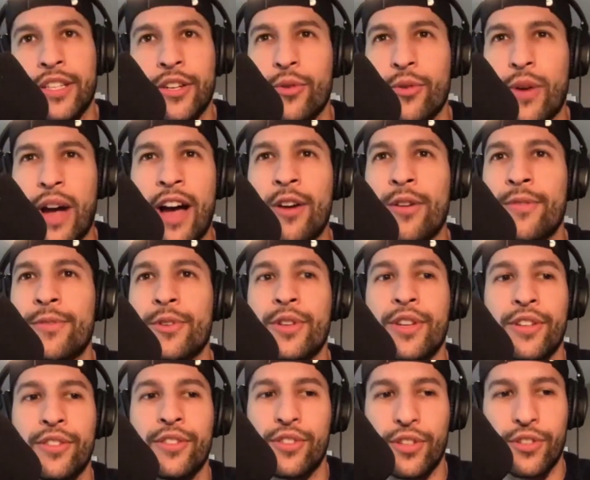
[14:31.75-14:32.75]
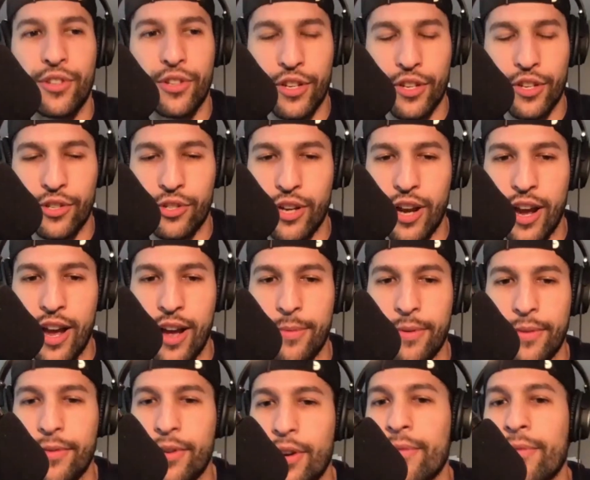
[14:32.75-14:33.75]
have you done such a good job
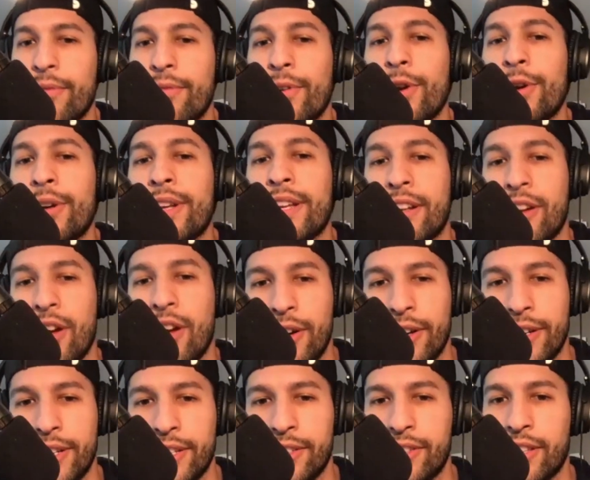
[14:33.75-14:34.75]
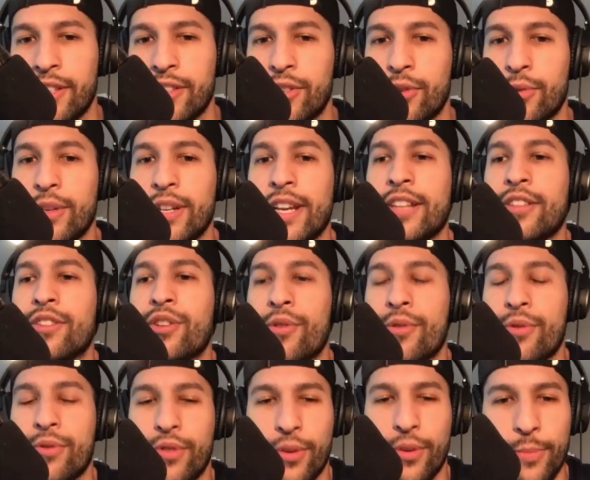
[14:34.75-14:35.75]
of converting an audience into an
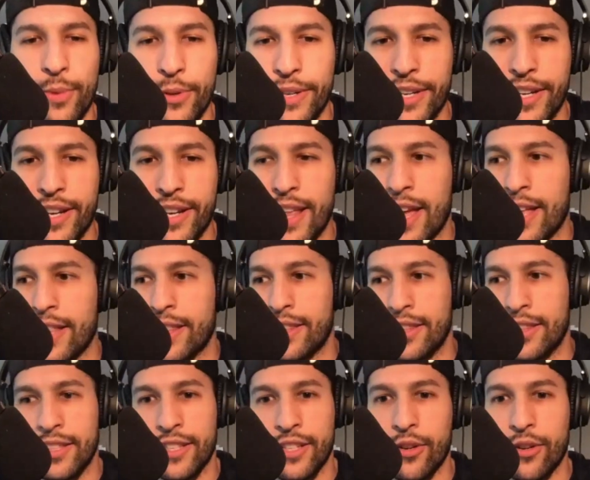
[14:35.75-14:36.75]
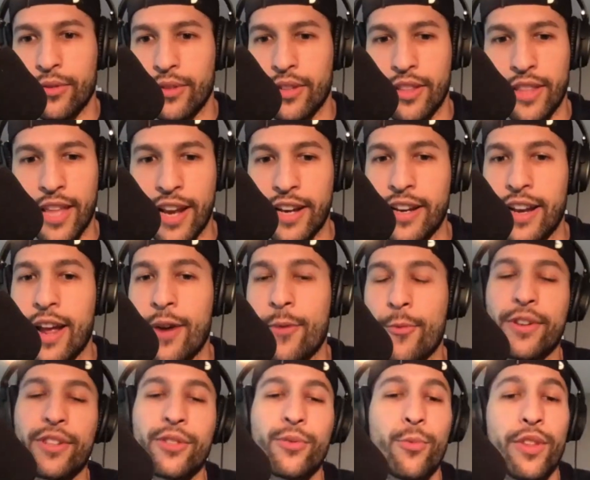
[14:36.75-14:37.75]
internal community that
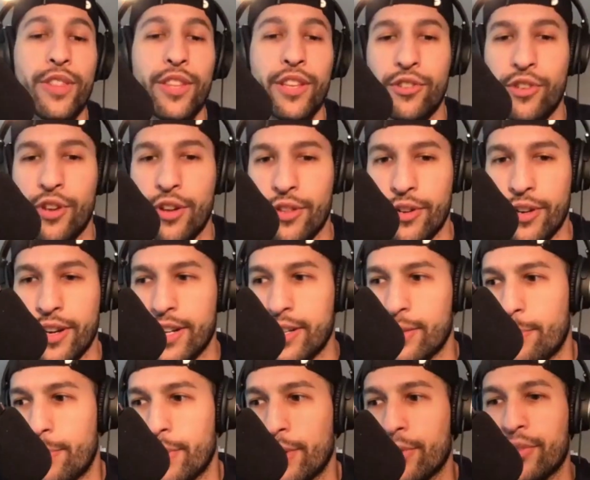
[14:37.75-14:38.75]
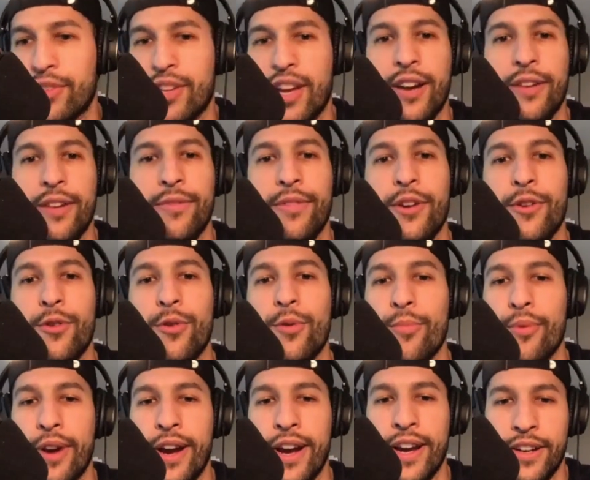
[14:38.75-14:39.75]
networks with each other and builds kind of their own
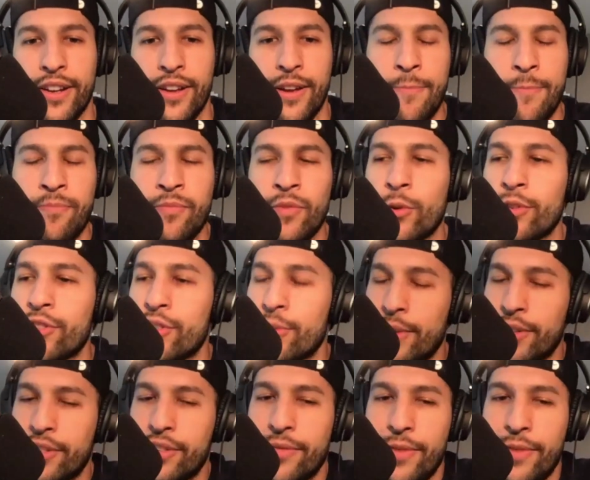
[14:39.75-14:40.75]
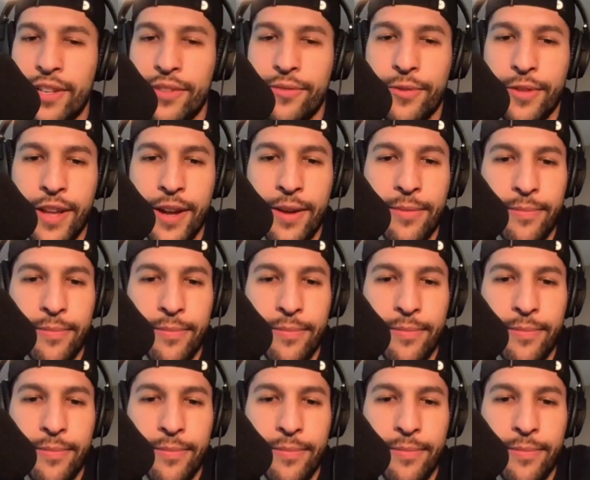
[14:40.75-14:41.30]
brand? What's your best advice for that?